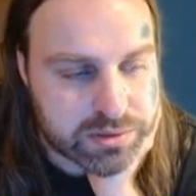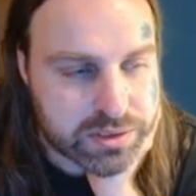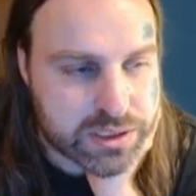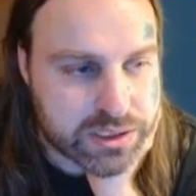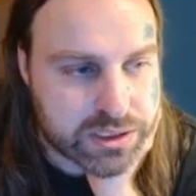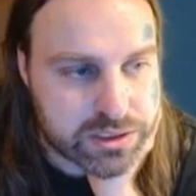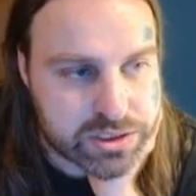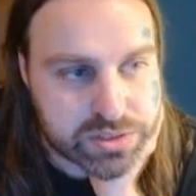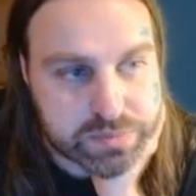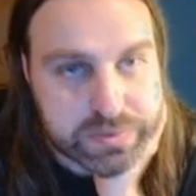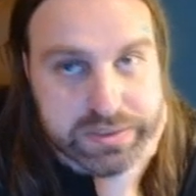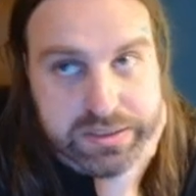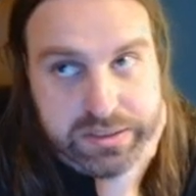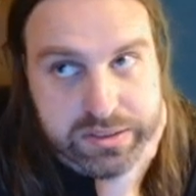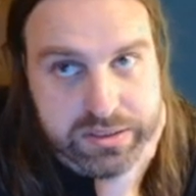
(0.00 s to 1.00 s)

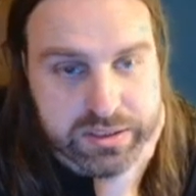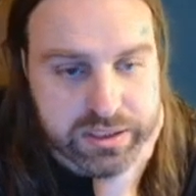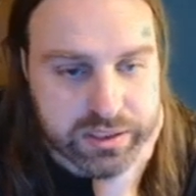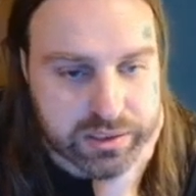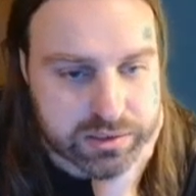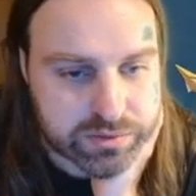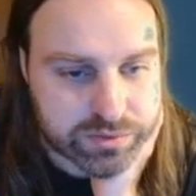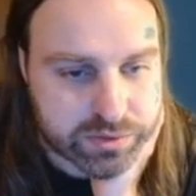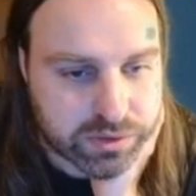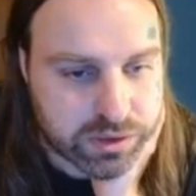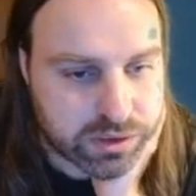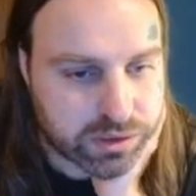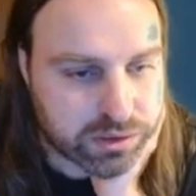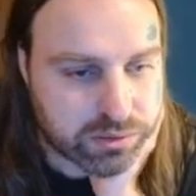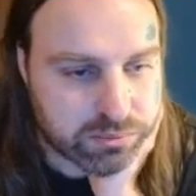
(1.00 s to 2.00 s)
HP is kind of
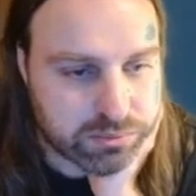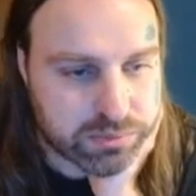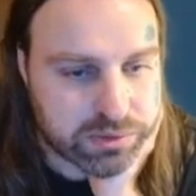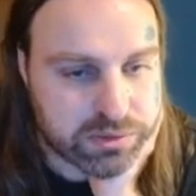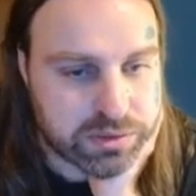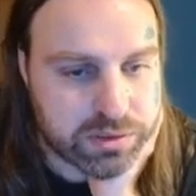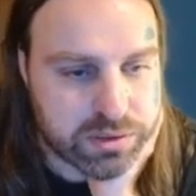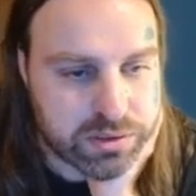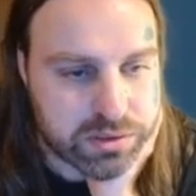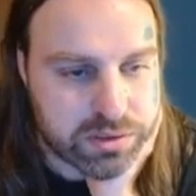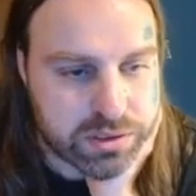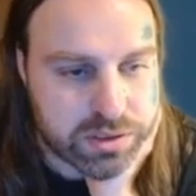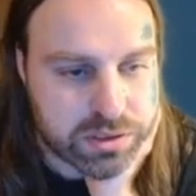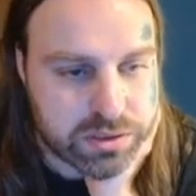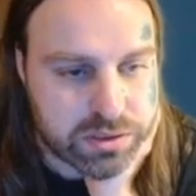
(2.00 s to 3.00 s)
okay. But
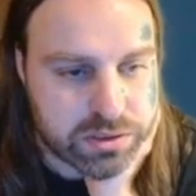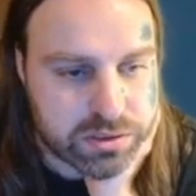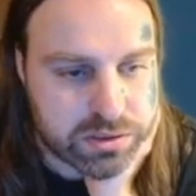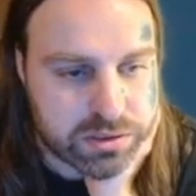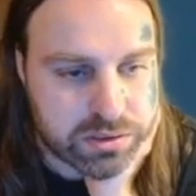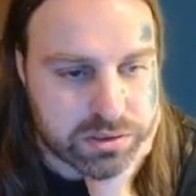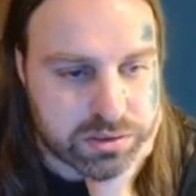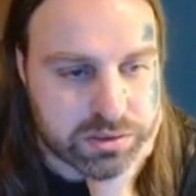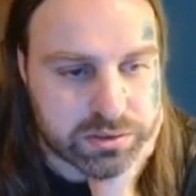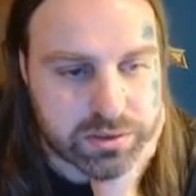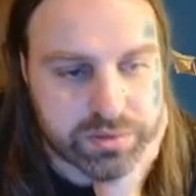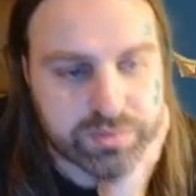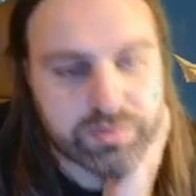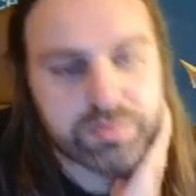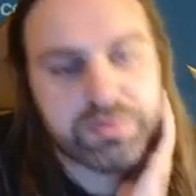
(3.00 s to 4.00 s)

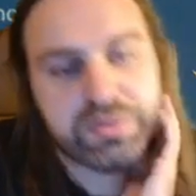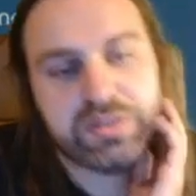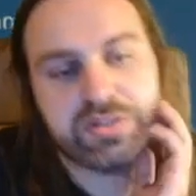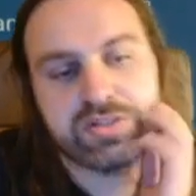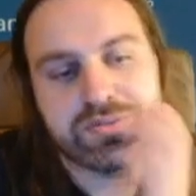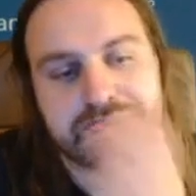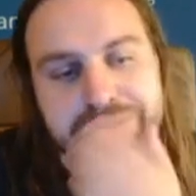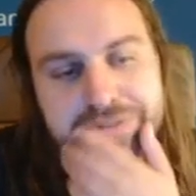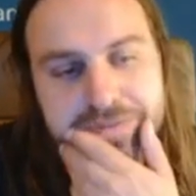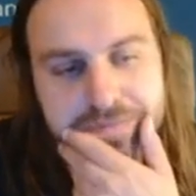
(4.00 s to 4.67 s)
another one with HP.